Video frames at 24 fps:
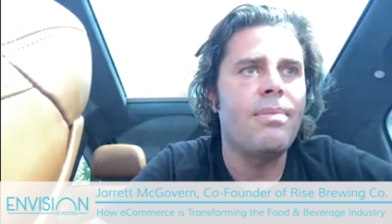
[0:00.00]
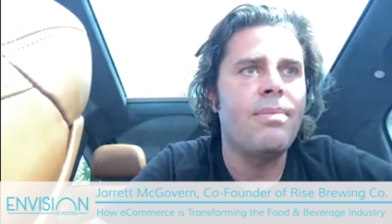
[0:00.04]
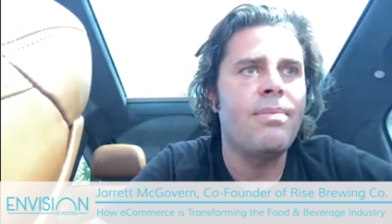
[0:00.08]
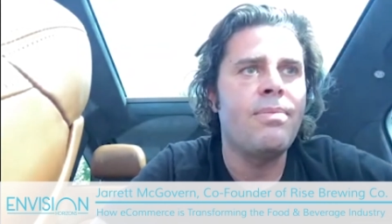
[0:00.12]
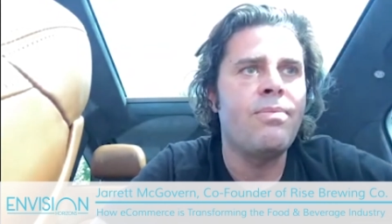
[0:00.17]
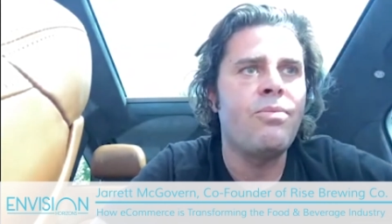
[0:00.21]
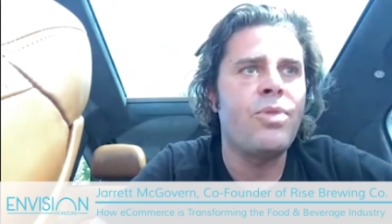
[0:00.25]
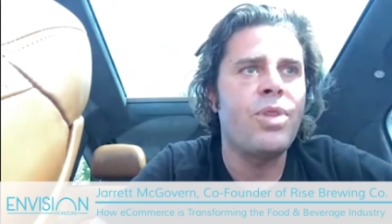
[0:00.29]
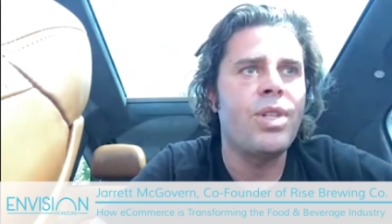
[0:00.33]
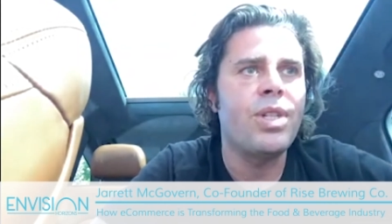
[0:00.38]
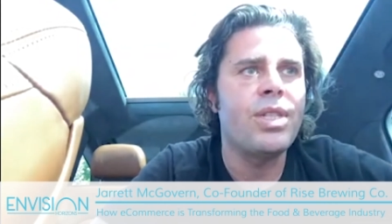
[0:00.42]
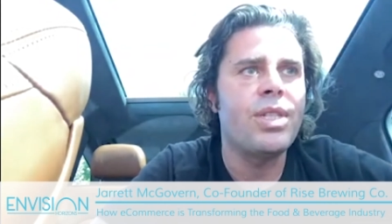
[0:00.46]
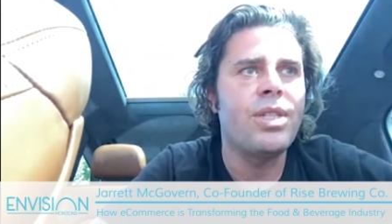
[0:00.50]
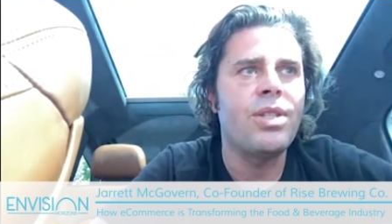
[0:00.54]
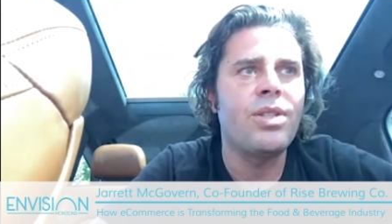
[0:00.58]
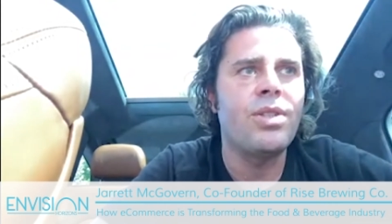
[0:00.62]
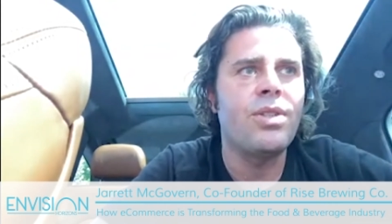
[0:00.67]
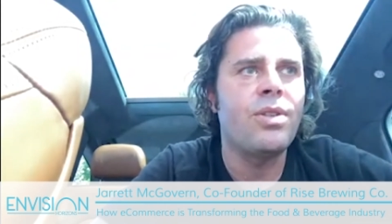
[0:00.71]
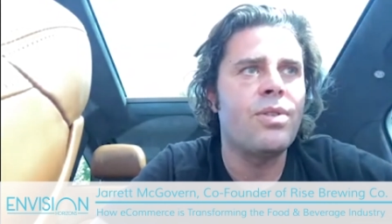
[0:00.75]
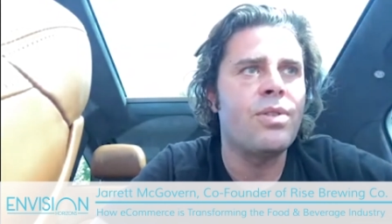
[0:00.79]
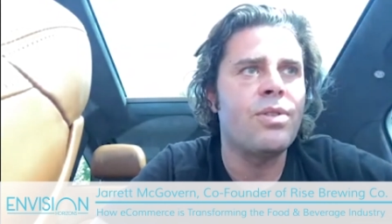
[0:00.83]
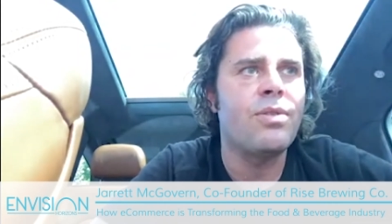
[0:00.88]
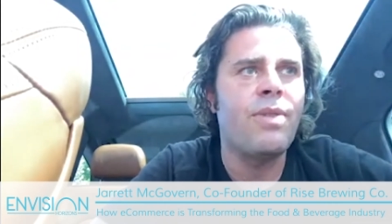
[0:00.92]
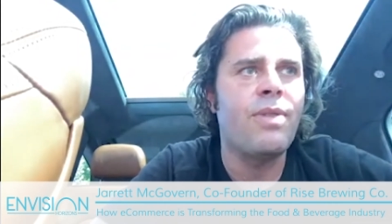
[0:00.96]
just in
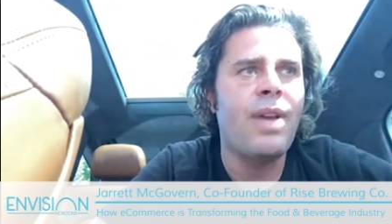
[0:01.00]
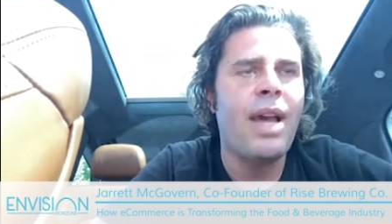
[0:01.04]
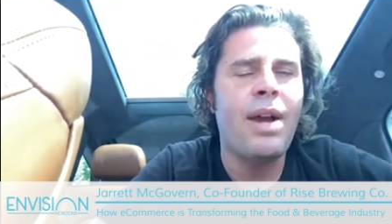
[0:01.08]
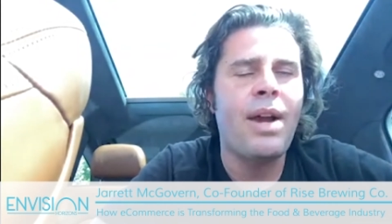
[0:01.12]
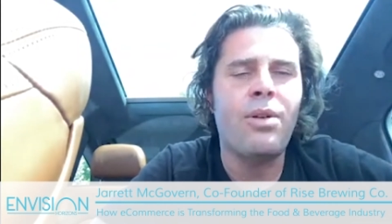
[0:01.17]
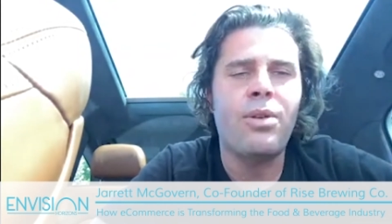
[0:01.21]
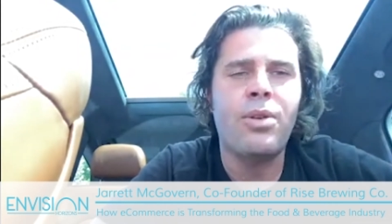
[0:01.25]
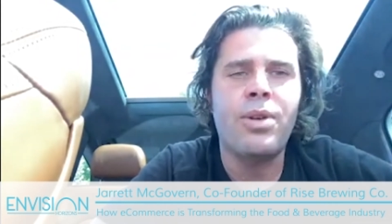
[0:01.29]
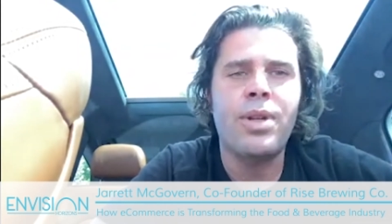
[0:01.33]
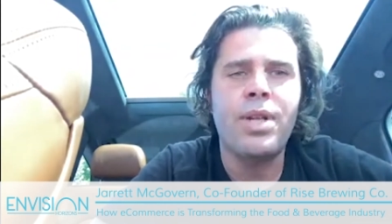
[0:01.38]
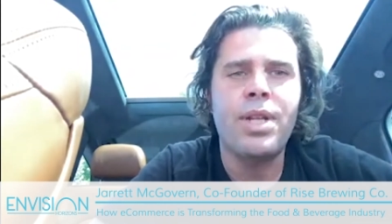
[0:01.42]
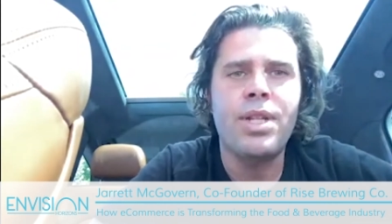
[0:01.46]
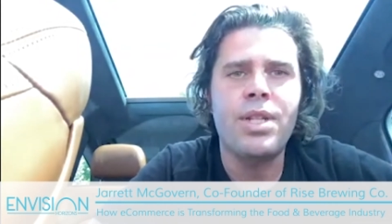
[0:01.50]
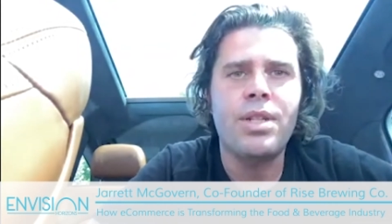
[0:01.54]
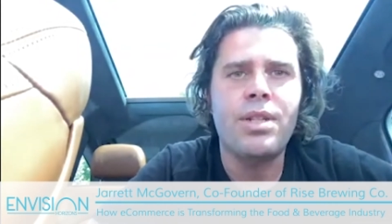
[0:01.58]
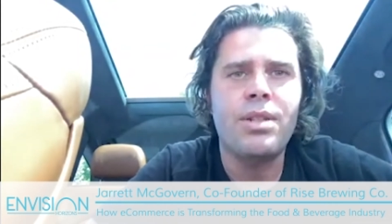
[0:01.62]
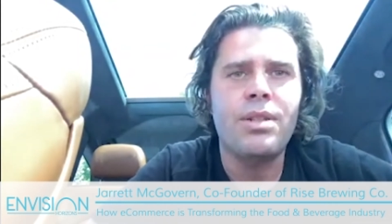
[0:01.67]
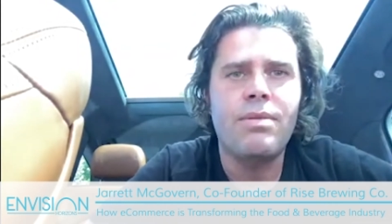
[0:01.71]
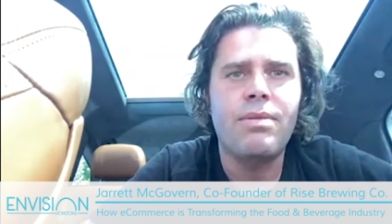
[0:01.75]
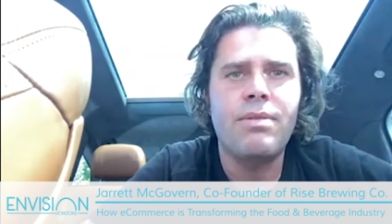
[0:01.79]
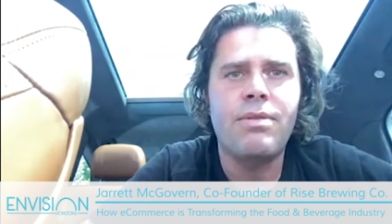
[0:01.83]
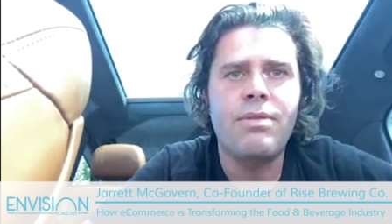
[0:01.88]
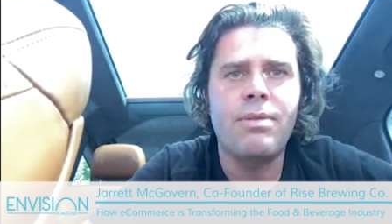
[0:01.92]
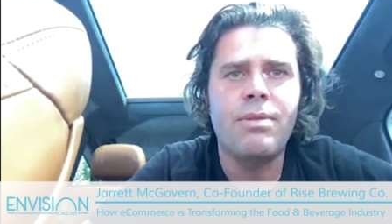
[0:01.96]
terms of outreach
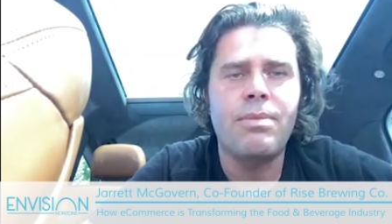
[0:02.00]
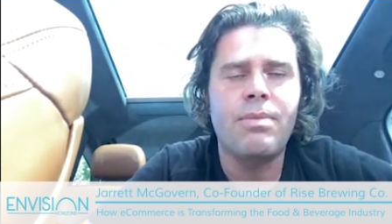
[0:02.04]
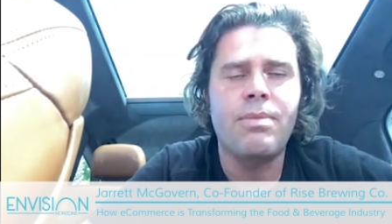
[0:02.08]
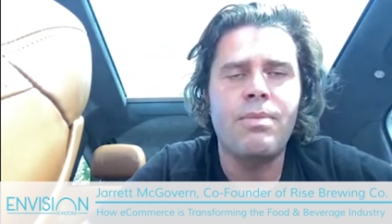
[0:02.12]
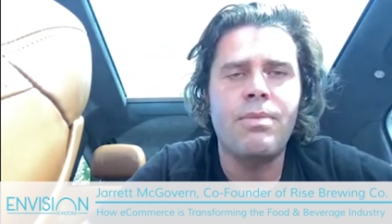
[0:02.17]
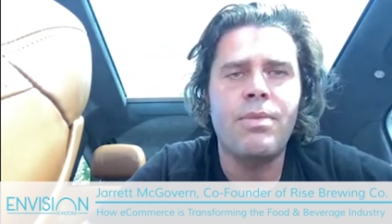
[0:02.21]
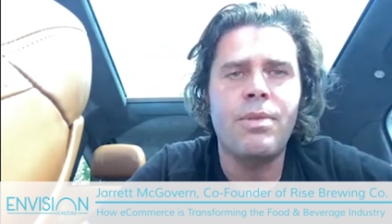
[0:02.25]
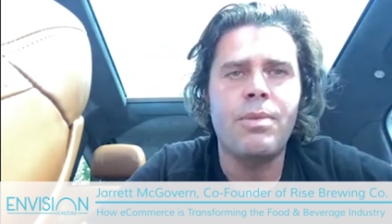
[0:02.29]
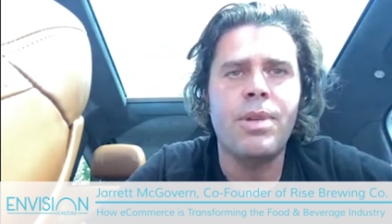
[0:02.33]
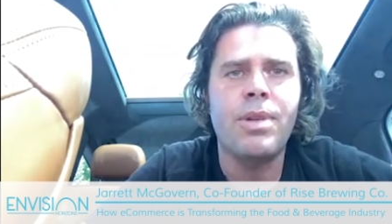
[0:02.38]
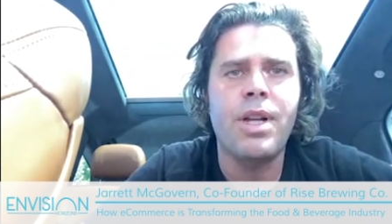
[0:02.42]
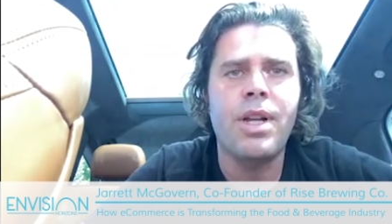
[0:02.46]
from